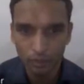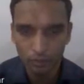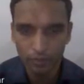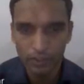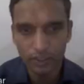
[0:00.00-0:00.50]

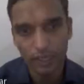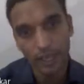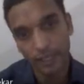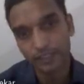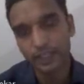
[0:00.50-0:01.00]
which
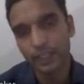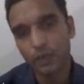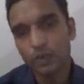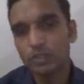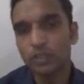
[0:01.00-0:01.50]

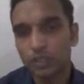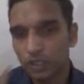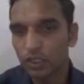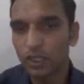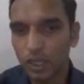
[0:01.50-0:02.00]
executes
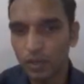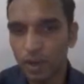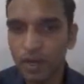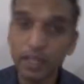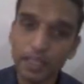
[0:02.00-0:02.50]
a
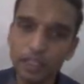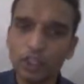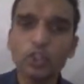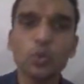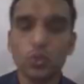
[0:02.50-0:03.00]
command in
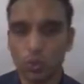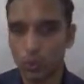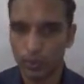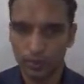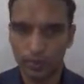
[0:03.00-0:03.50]
the source
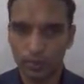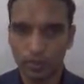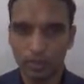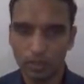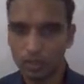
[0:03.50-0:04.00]
code.
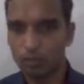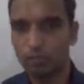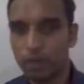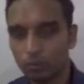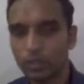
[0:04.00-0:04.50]
Now
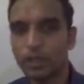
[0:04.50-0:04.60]
down the